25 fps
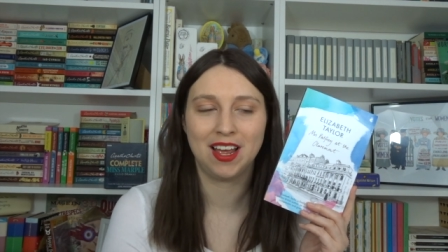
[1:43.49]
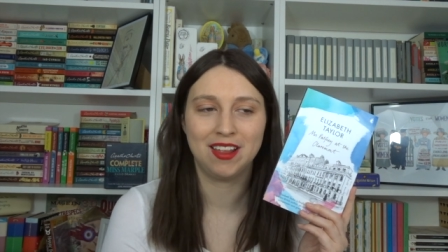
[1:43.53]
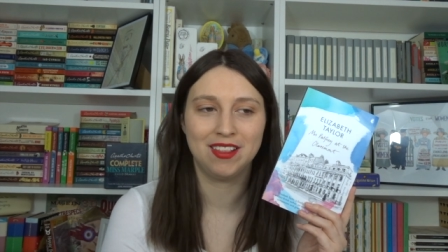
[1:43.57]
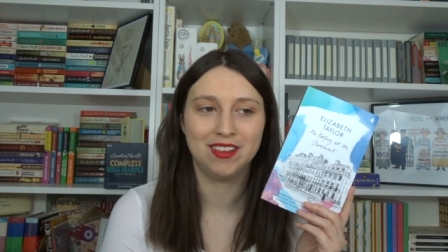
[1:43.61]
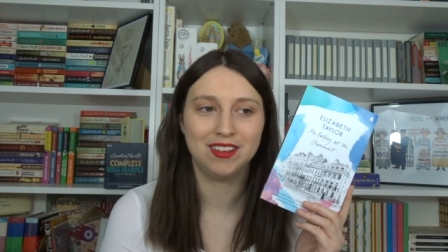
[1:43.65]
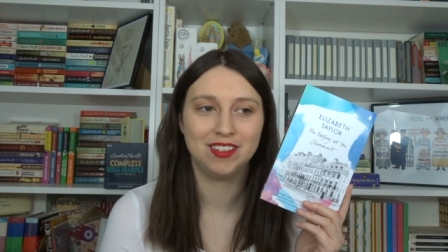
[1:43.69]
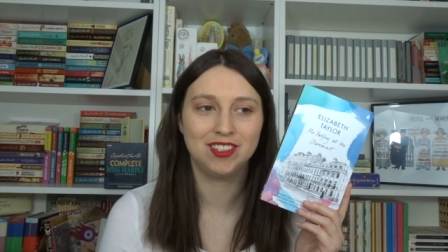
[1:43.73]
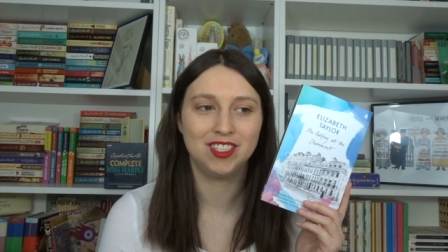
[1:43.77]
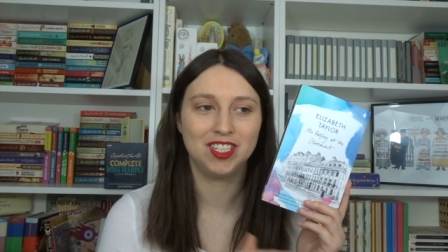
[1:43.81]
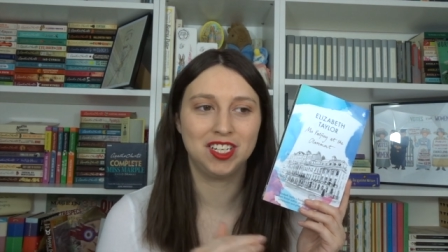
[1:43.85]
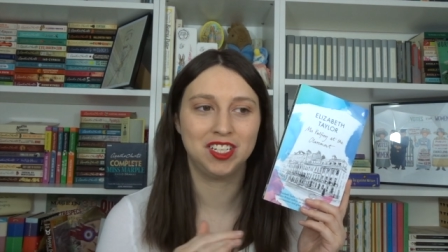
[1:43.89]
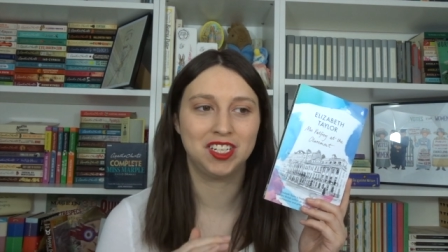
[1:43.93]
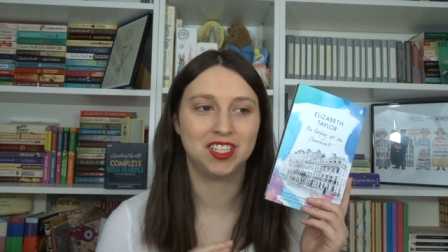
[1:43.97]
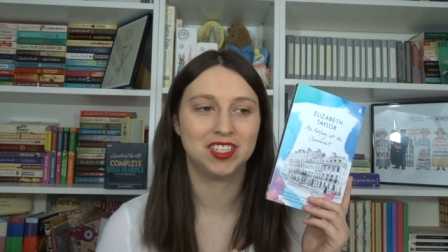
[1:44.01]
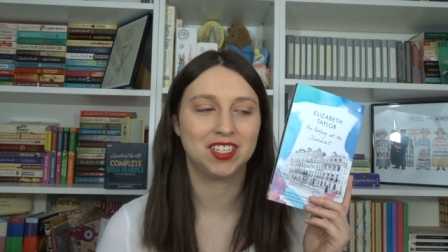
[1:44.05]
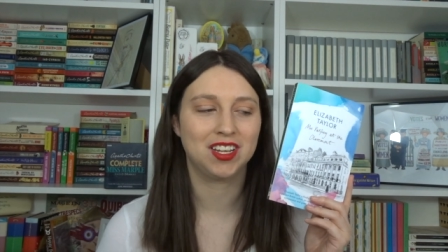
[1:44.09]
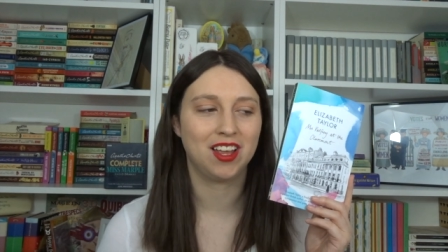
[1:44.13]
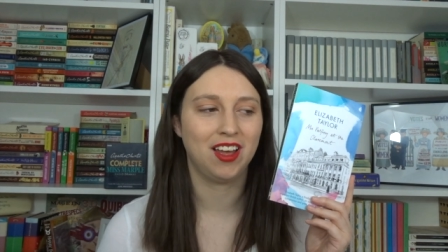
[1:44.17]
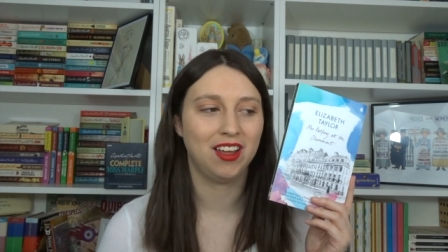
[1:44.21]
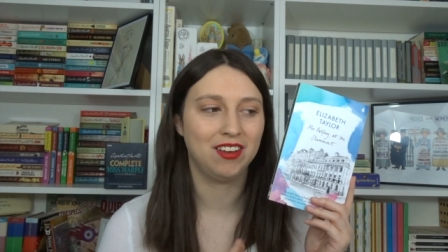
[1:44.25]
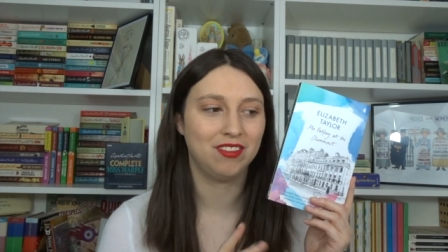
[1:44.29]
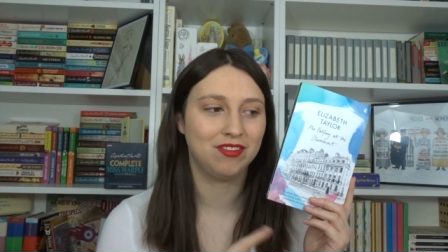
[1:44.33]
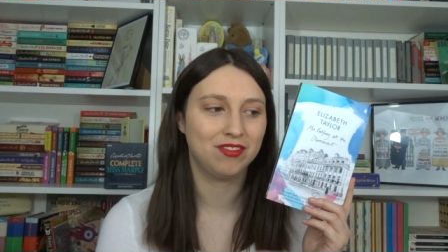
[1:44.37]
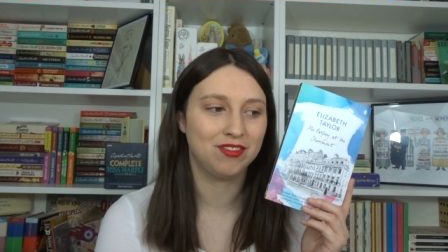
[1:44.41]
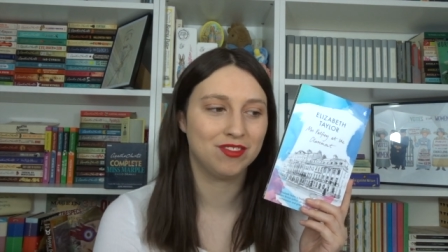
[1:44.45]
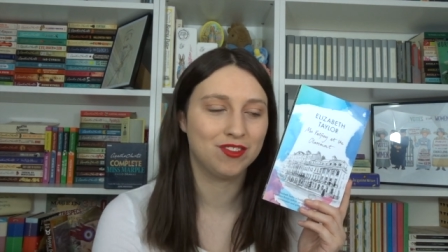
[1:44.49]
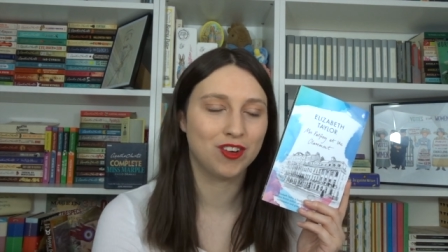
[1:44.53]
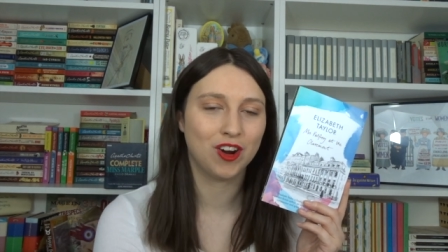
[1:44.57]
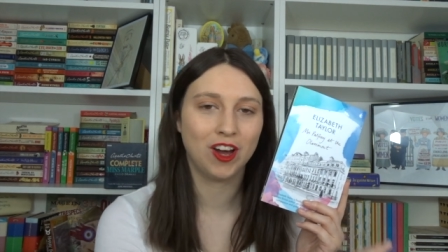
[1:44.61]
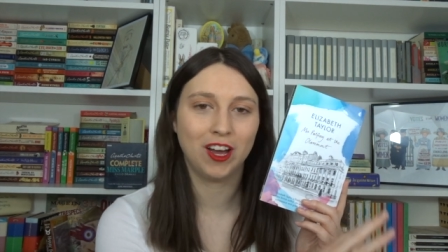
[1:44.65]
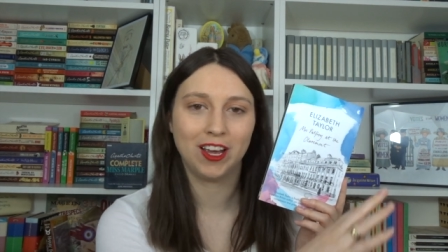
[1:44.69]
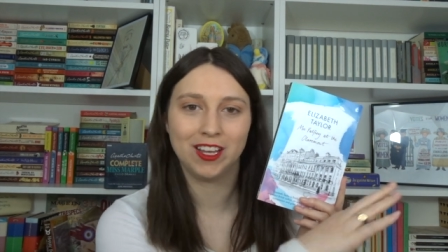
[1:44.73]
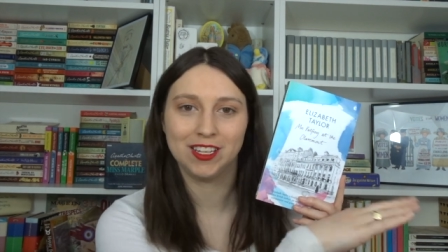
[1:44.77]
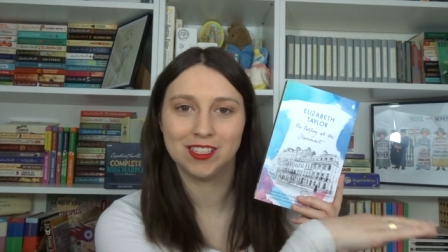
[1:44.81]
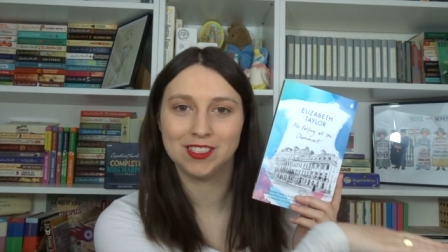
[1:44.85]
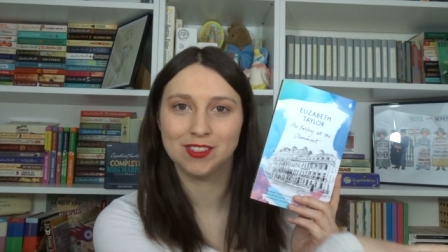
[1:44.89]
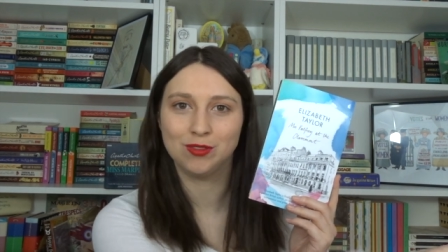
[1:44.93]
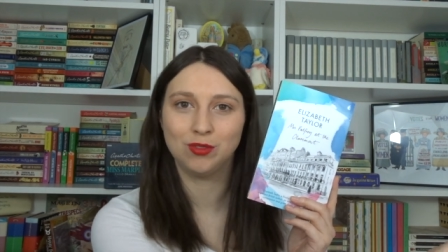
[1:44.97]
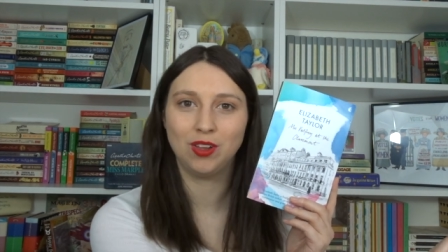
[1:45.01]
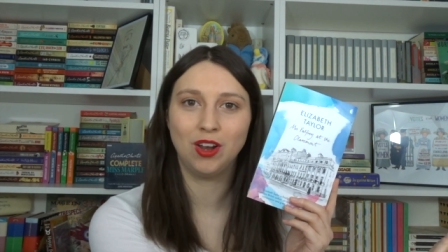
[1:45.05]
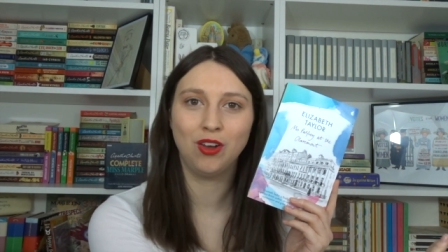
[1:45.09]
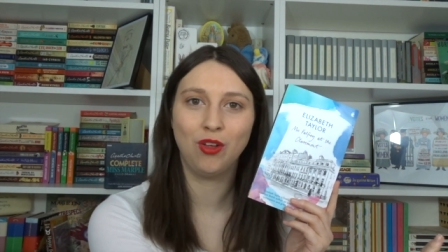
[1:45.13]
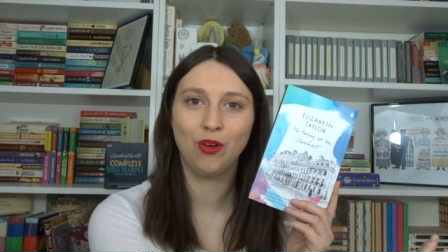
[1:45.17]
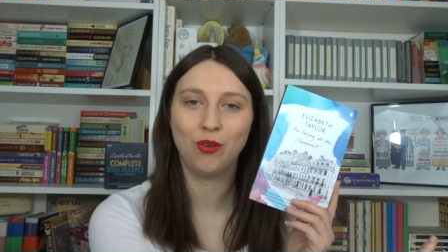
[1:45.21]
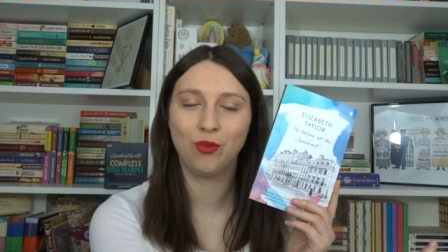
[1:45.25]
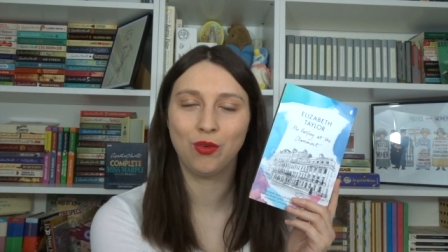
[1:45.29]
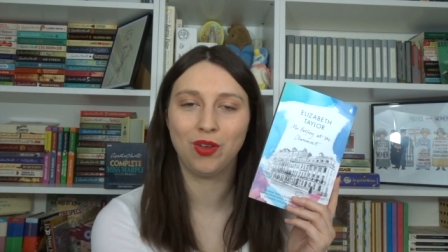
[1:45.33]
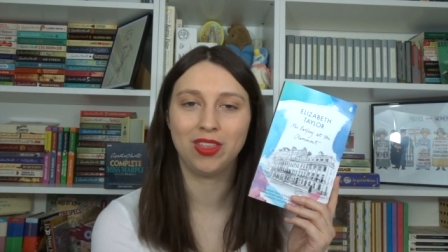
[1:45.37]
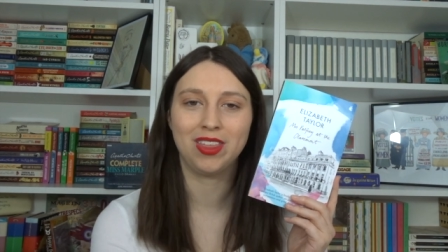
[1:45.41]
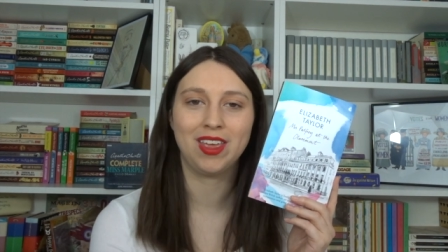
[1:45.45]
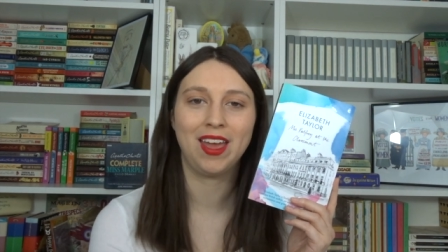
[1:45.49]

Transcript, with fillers: and she just kind of rides along with